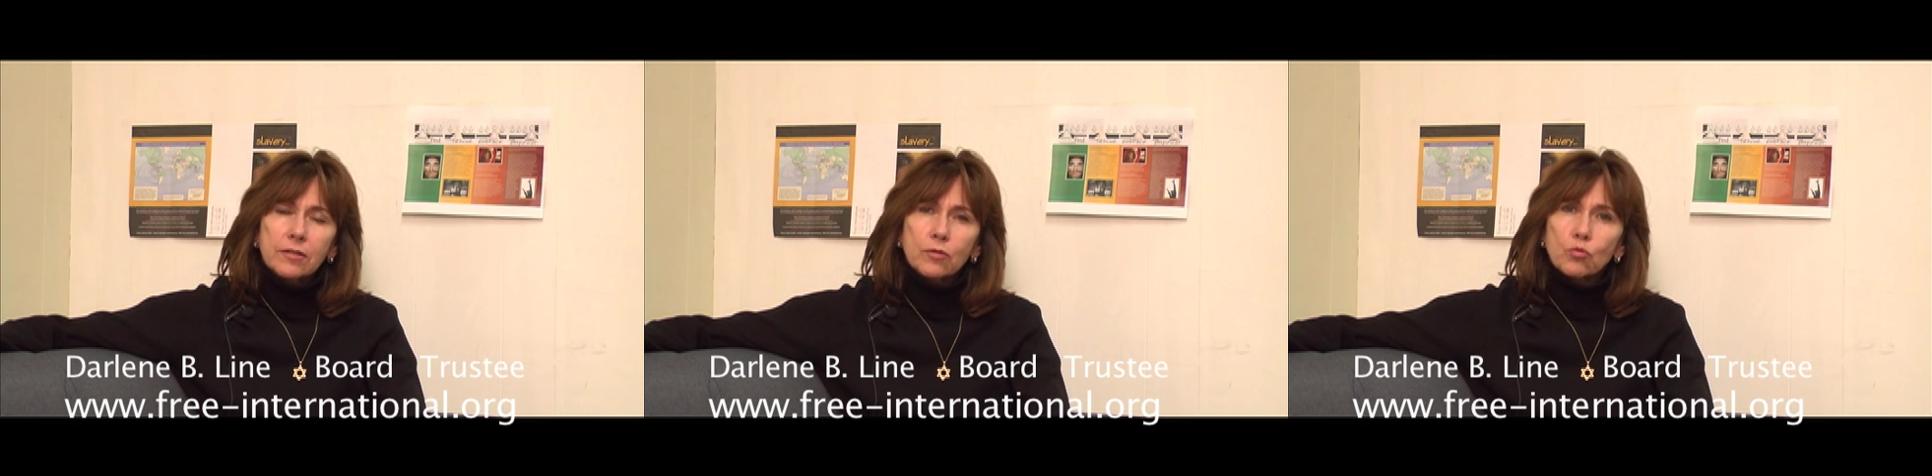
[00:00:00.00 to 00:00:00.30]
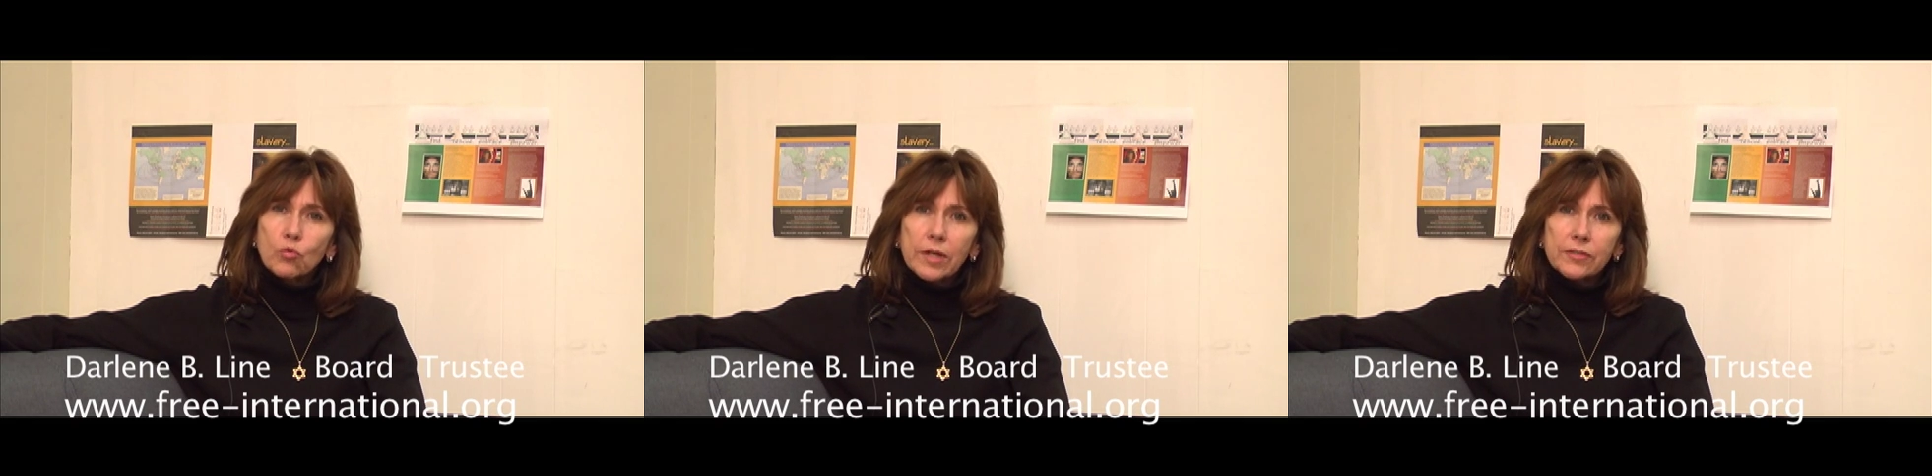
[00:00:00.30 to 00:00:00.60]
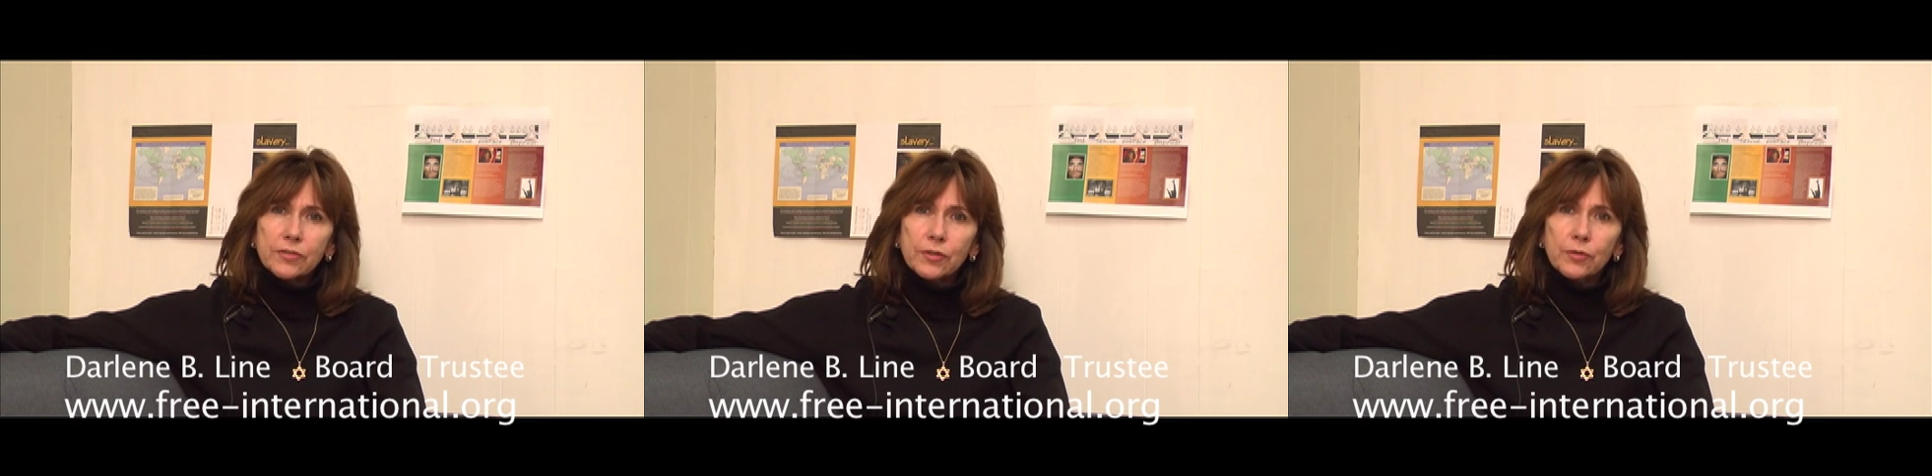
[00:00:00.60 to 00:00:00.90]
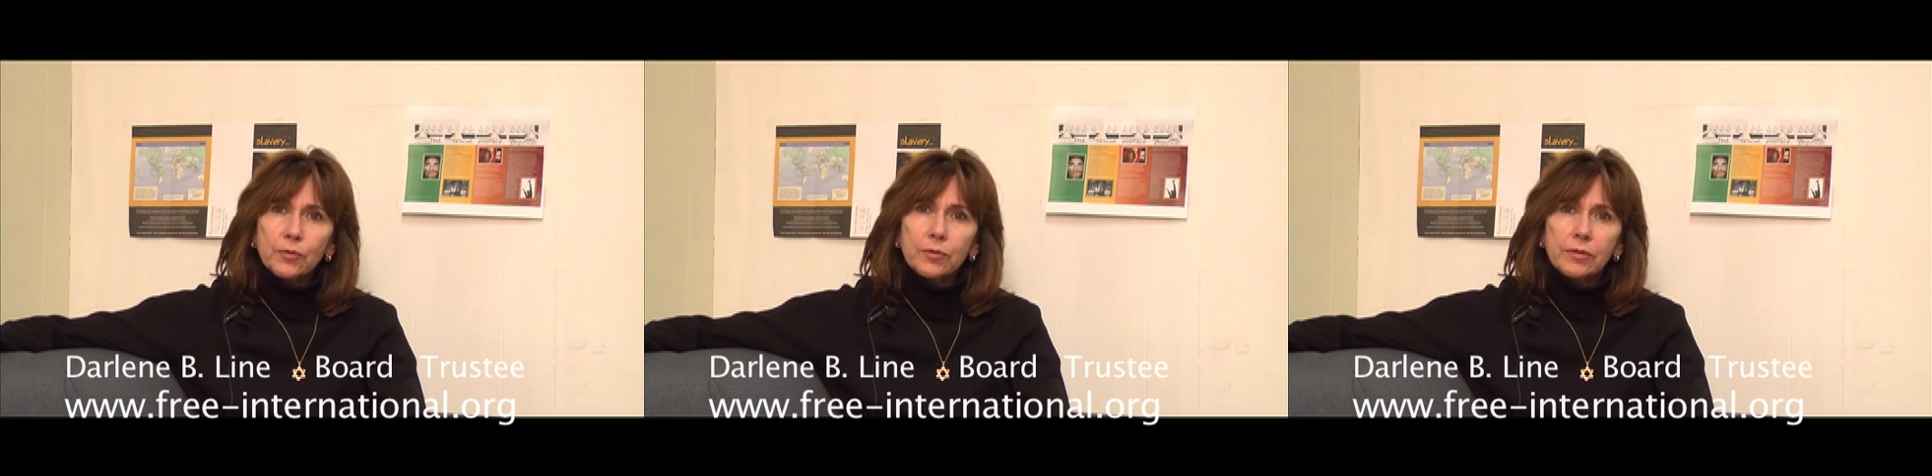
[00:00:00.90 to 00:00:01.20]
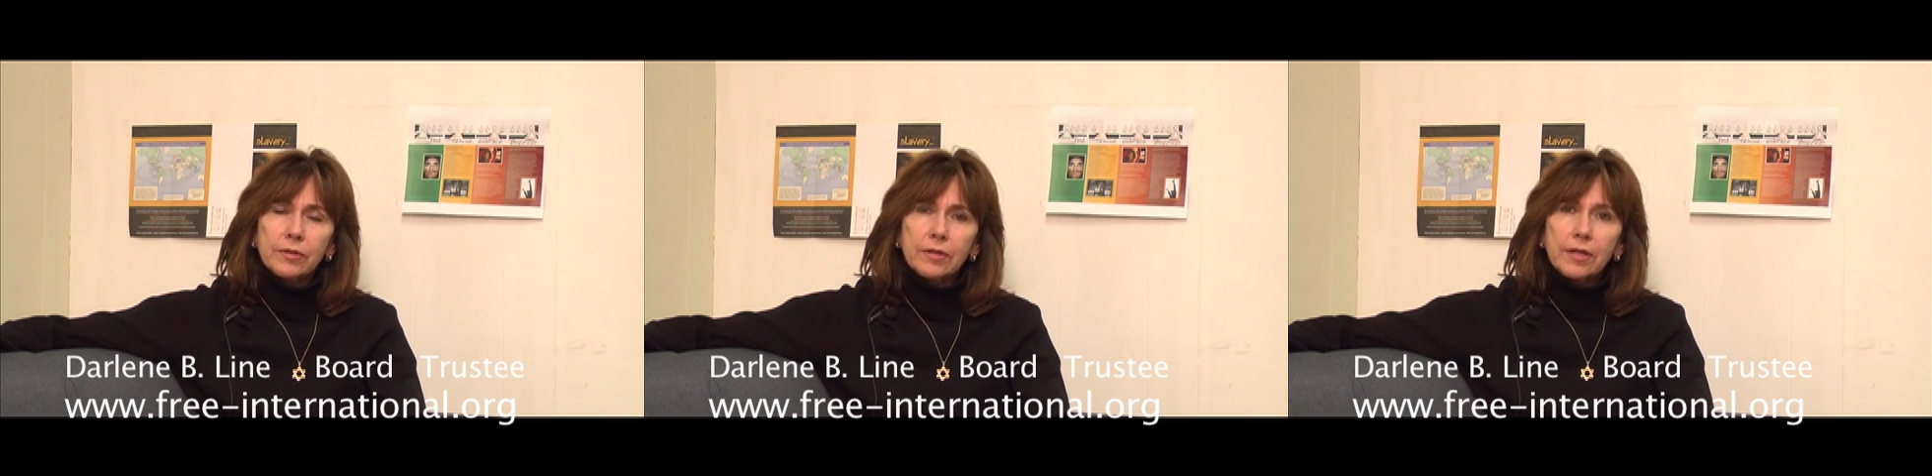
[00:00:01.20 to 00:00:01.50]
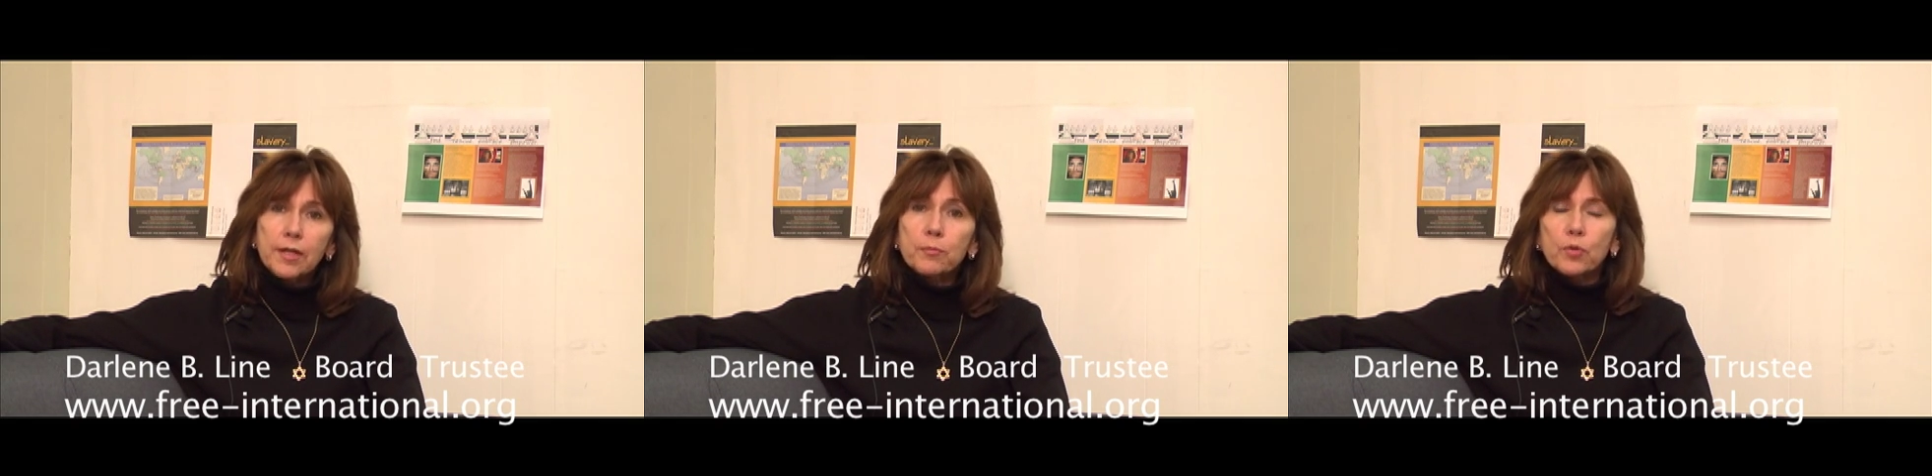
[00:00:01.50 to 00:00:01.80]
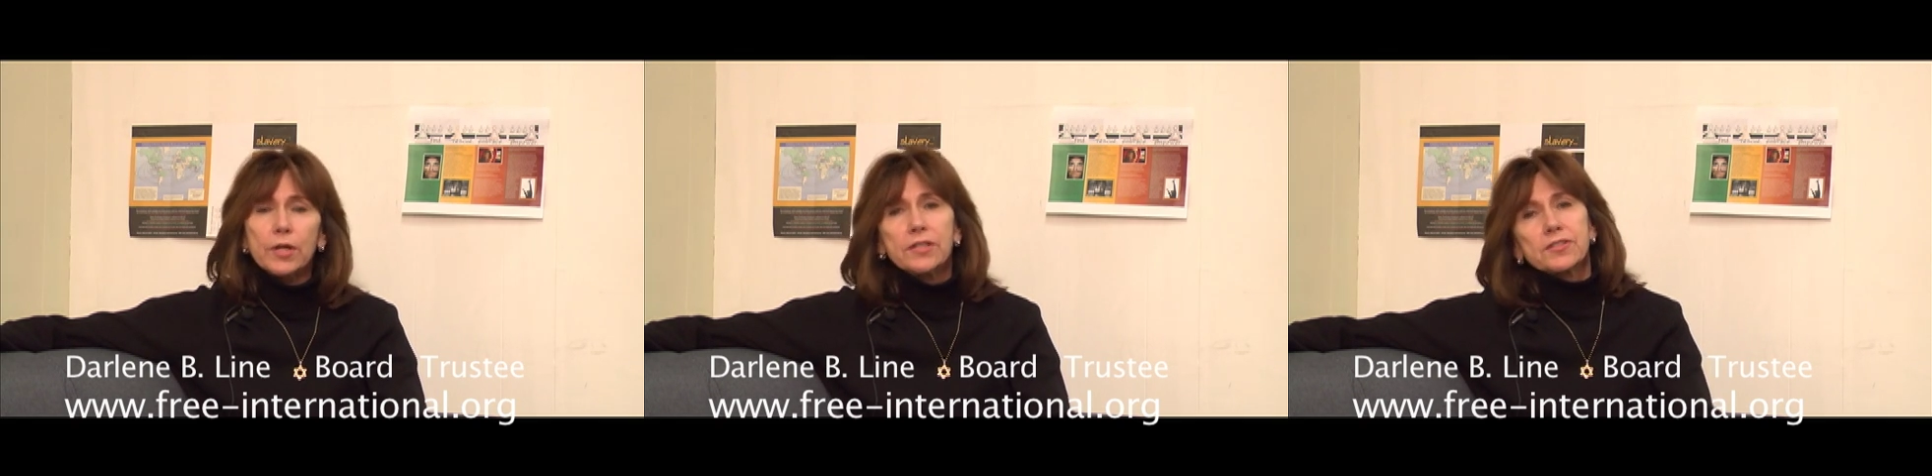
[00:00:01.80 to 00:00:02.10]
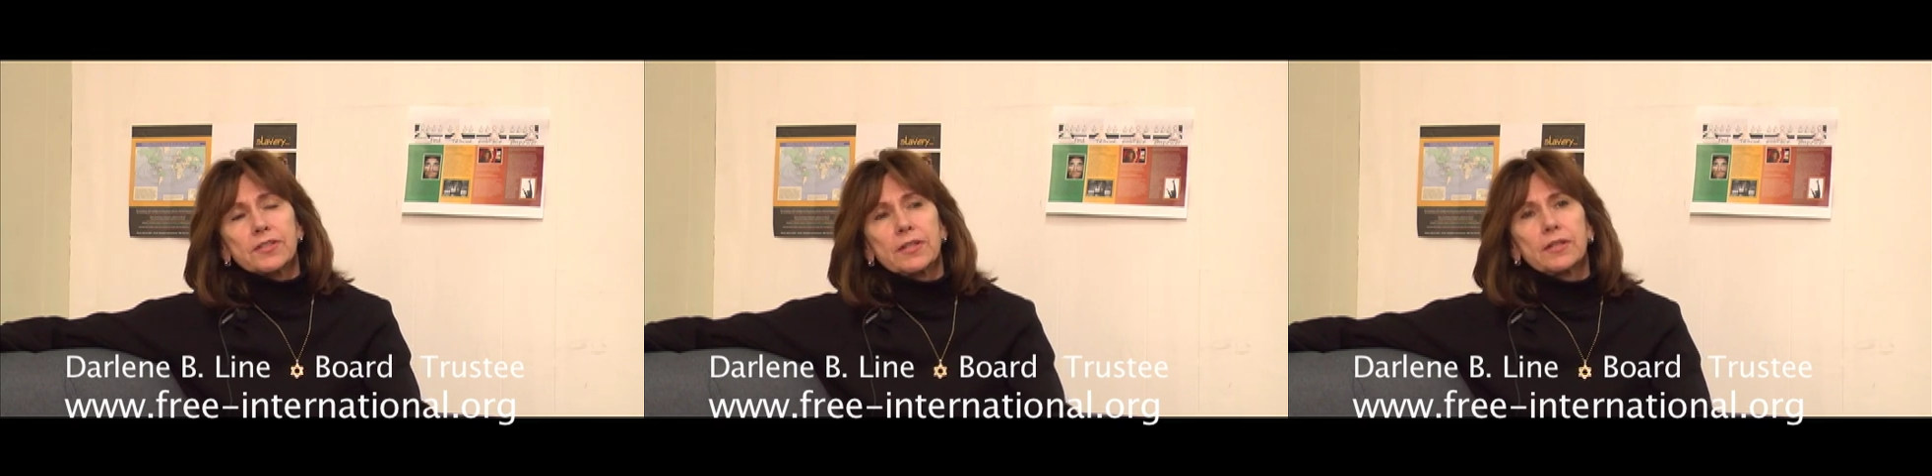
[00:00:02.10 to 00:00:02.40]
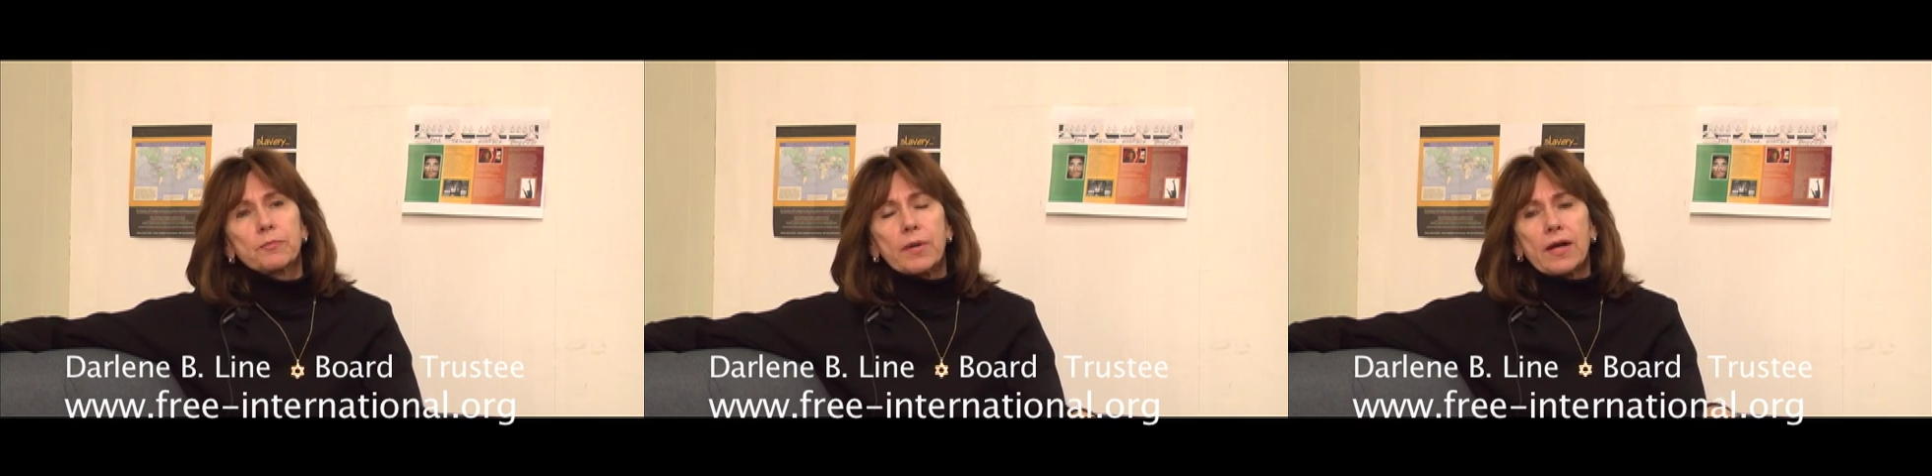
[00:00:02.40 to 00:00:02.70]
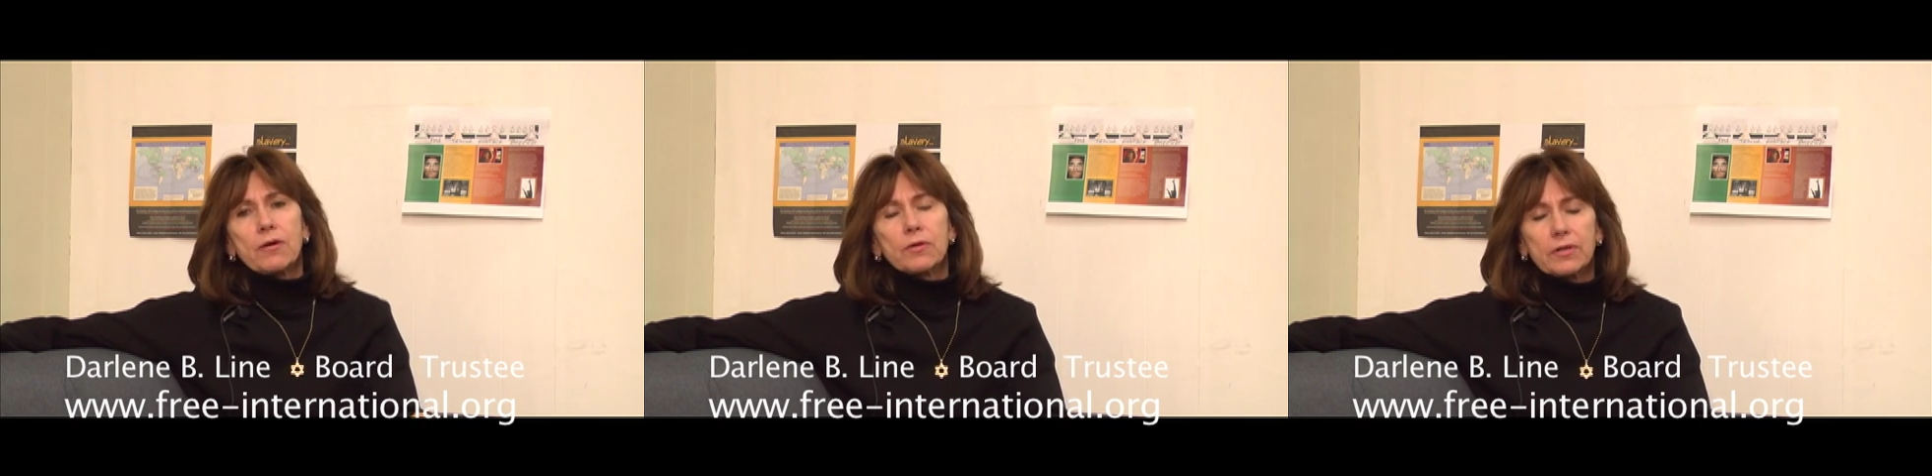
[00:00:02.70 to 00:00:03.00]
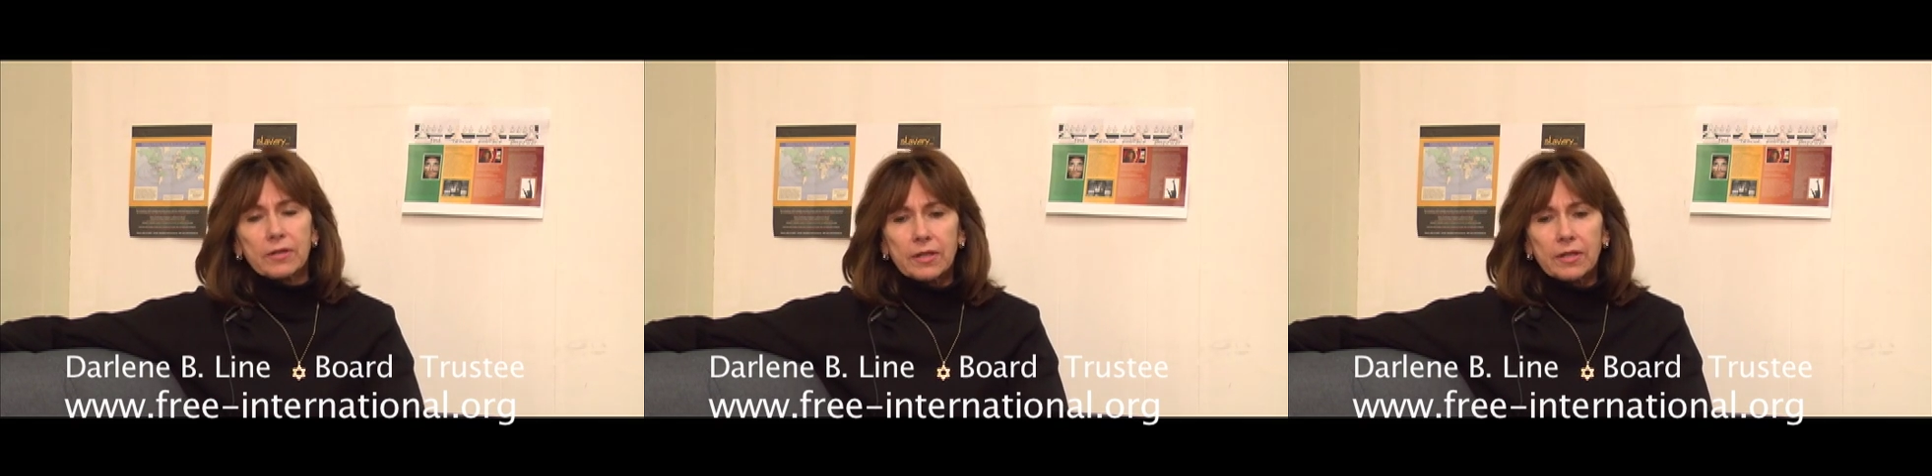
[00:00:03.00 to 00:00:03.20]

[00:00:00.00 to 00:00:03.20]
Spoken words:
Rescue, Embrace, and Empower.